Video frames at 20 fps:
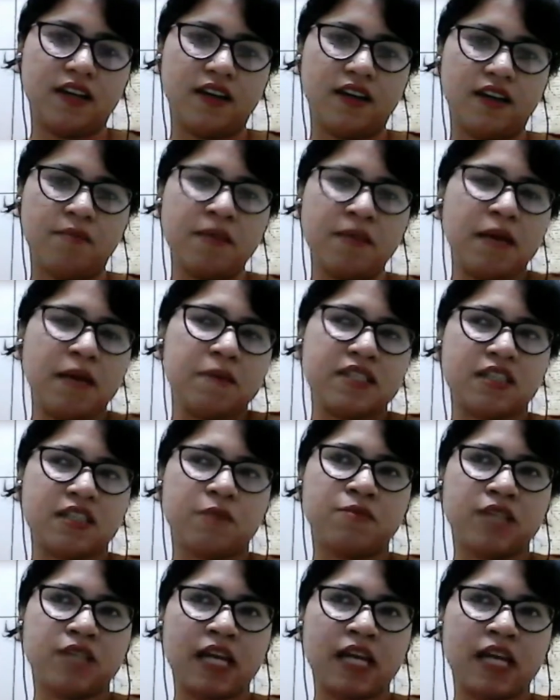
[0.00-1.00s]
Maybe
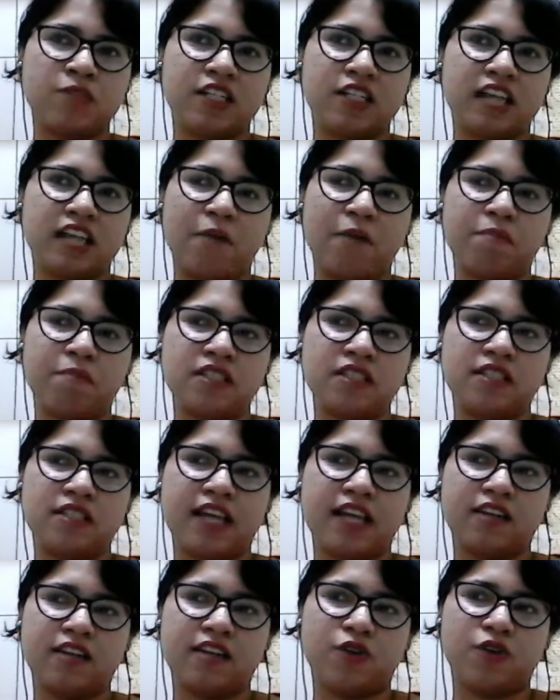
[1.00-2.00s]
sometimes it happens that
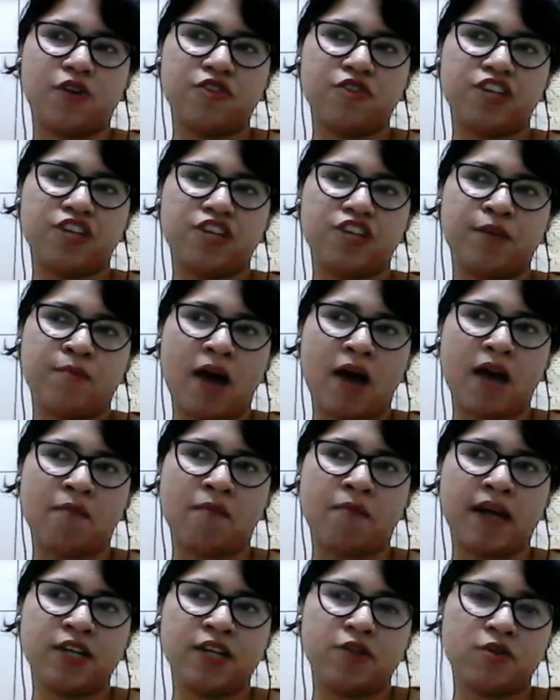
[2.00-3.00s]
your trademark
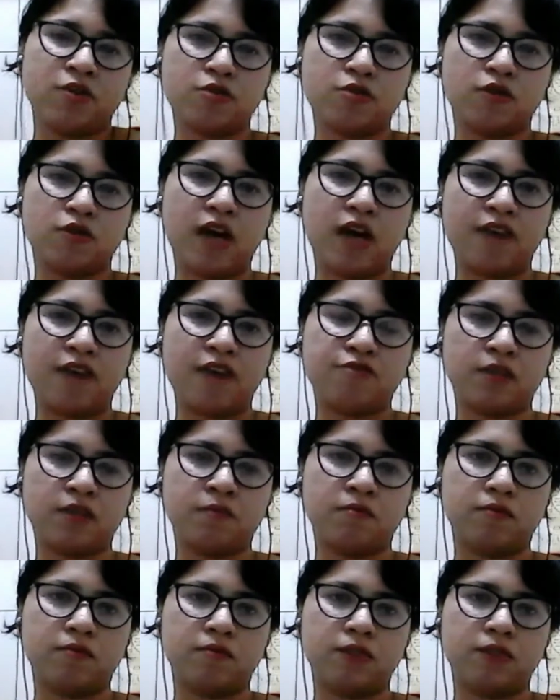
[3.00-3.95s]
might also have some,